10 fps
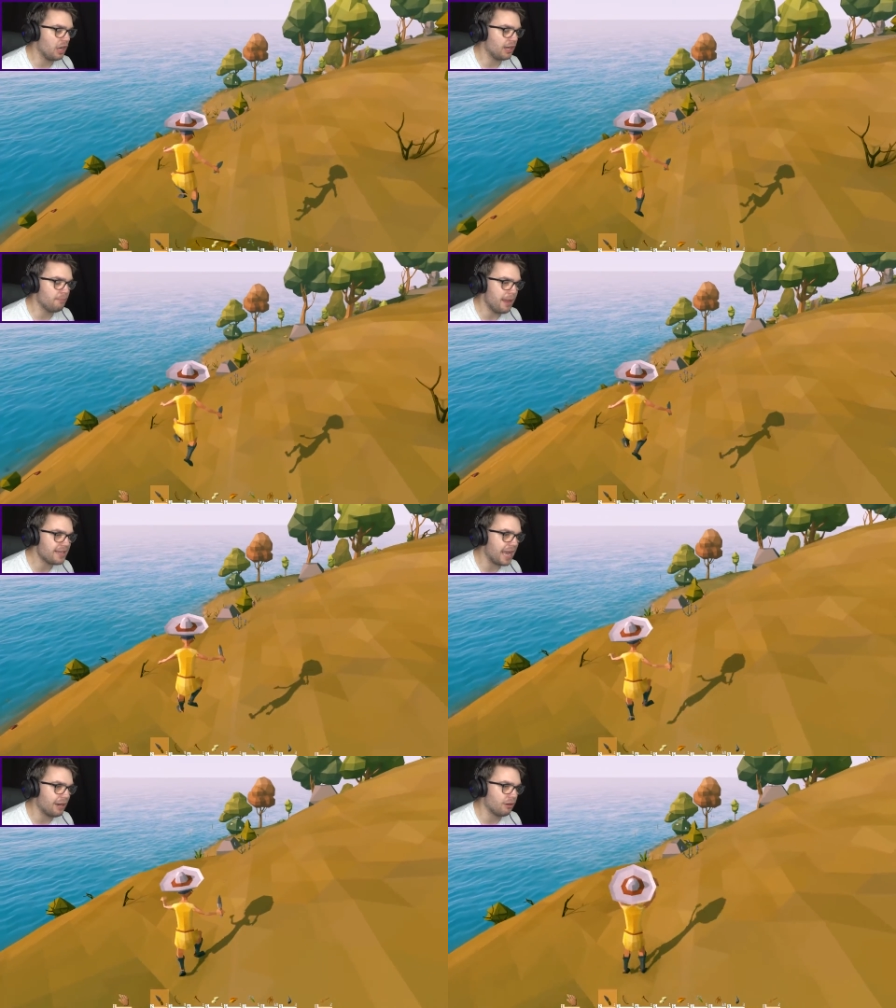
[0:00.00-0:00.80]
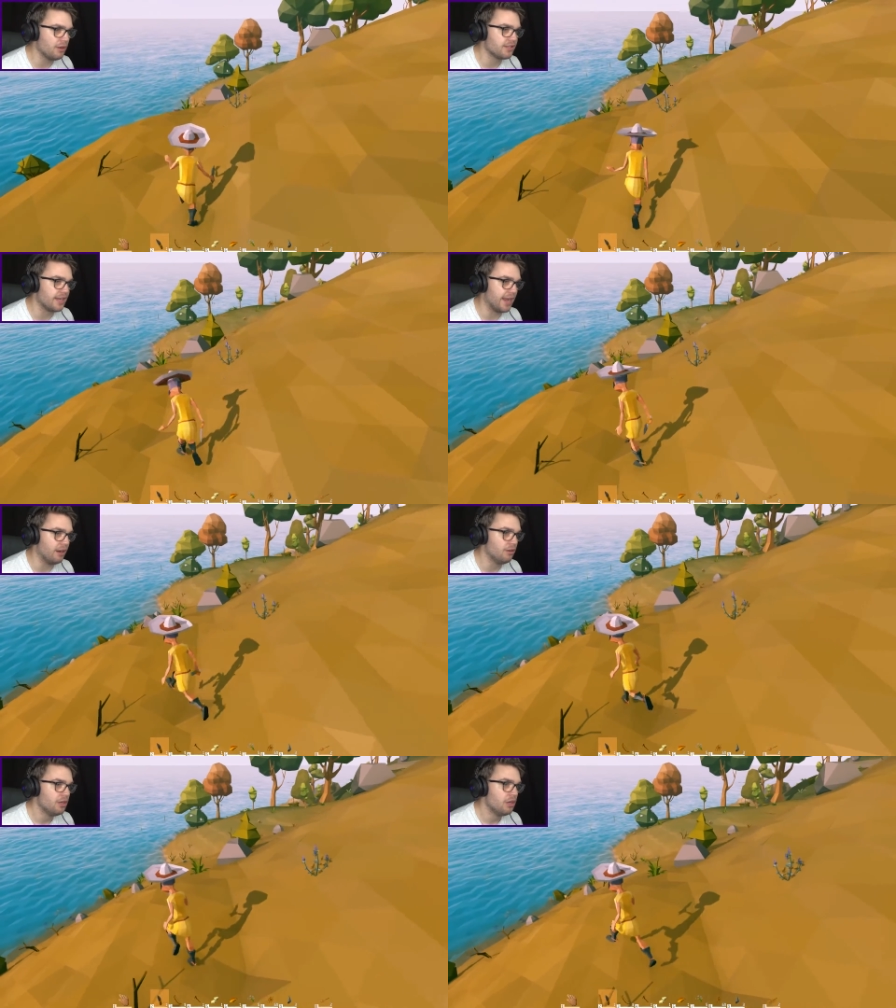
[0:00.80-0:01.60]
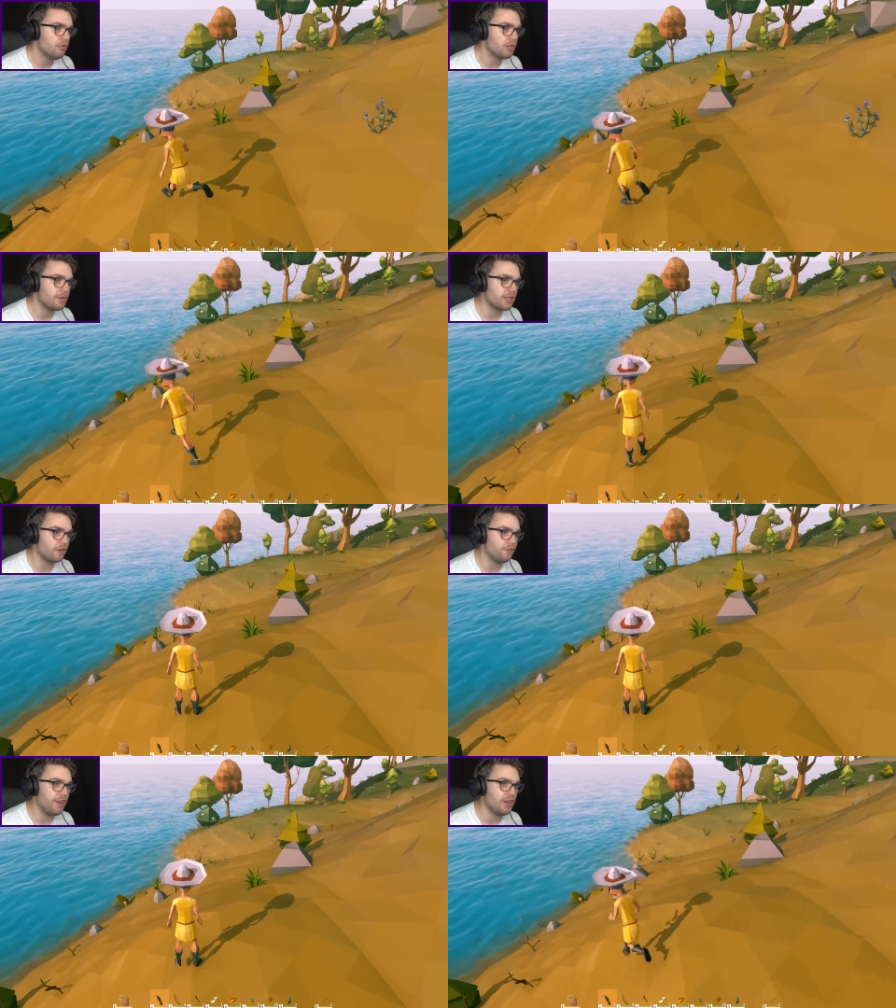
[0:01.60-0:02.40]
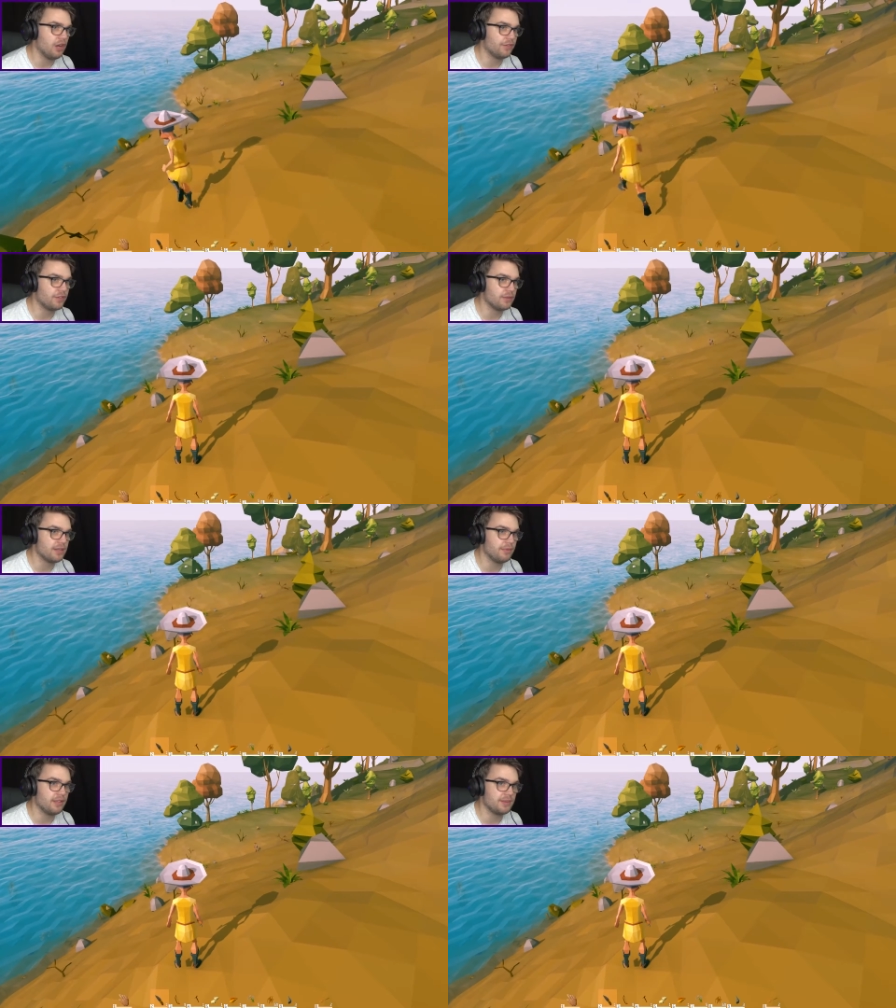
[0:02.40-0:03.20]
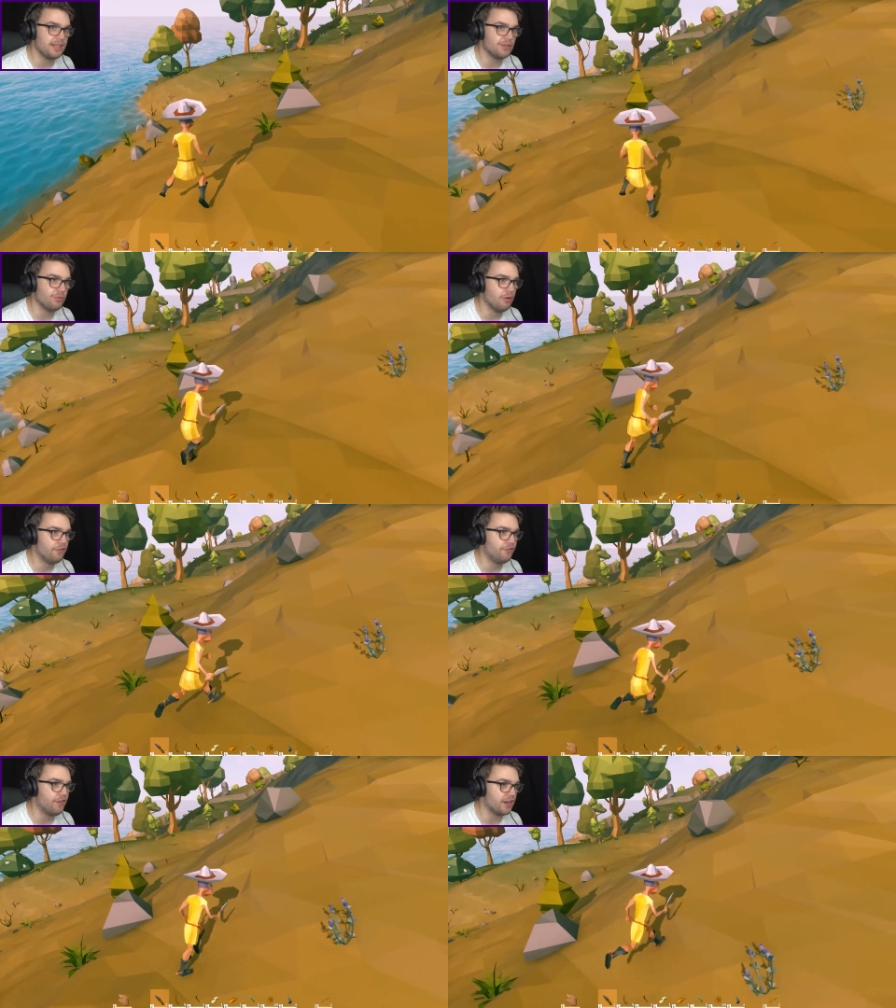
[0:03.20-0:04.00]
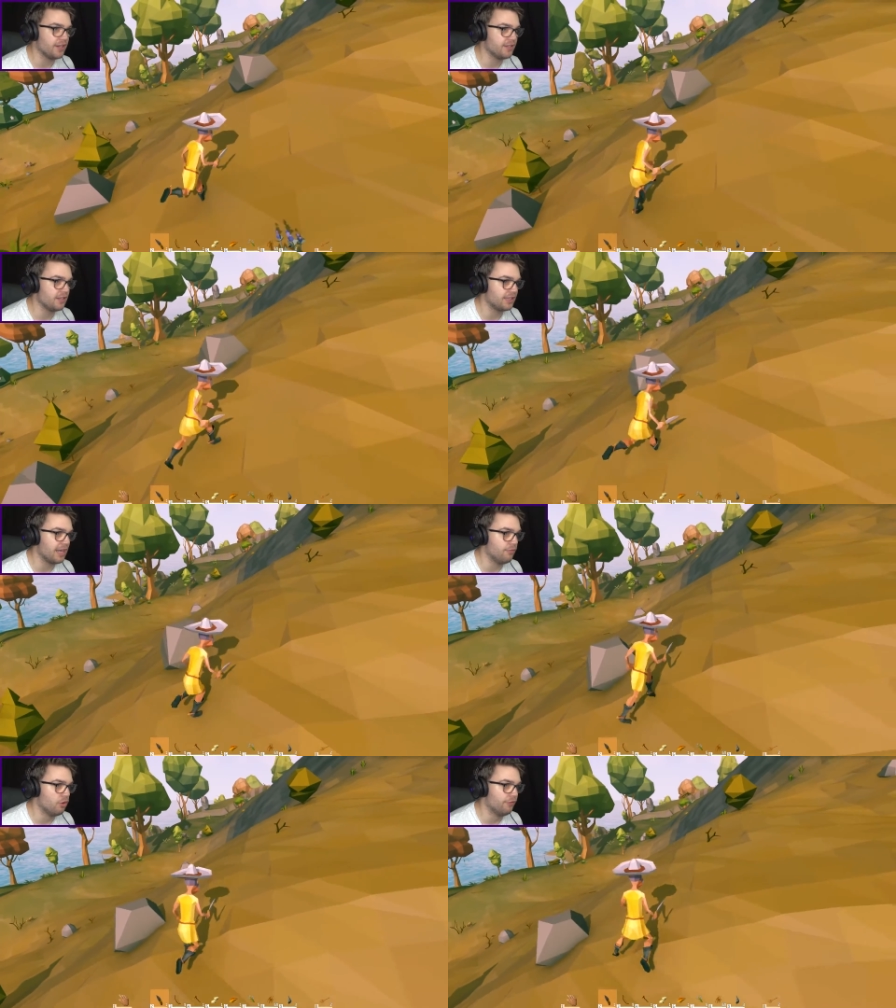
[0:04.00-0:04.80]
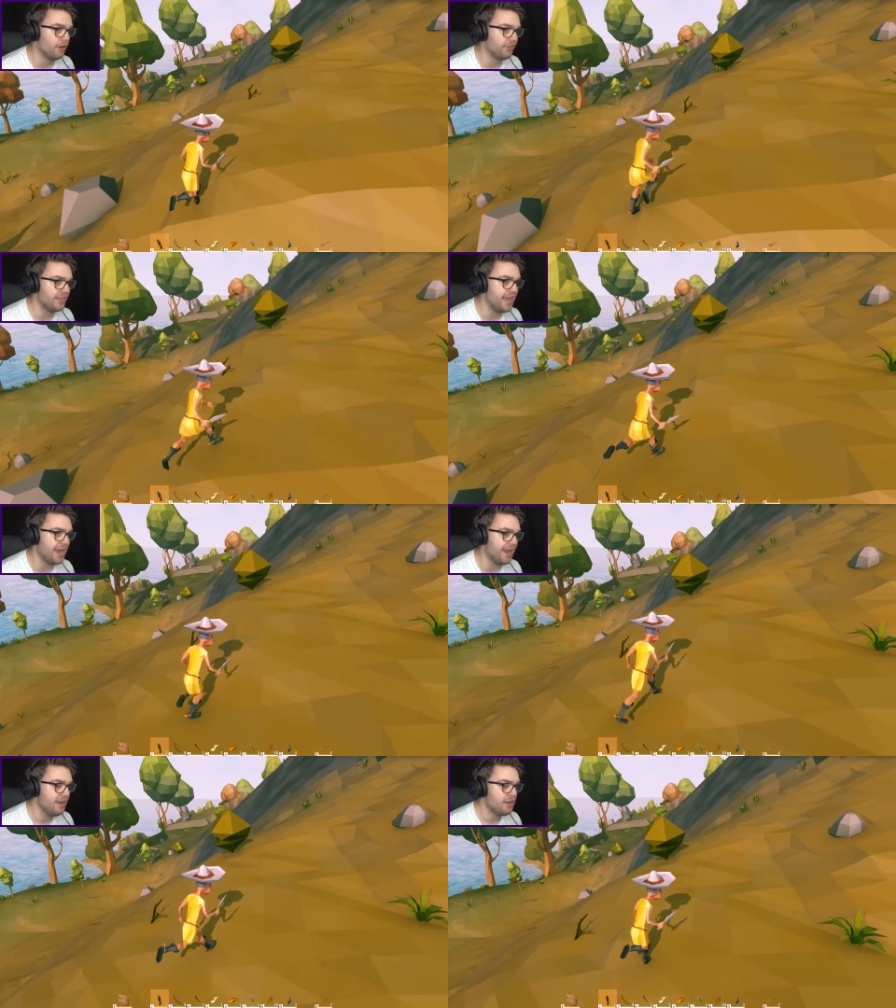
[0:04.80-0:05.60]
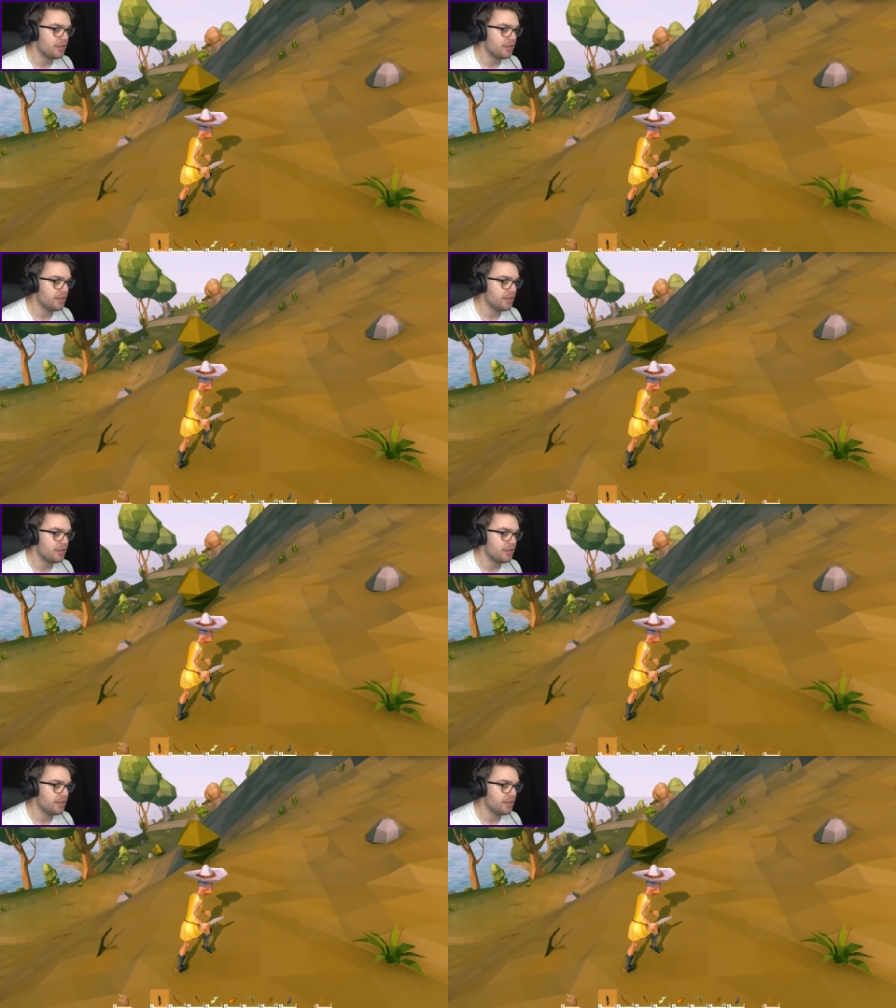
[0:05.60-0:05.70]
I can make arrows now, which means I can fend off some of these wolf fuckers, like that wolf over there.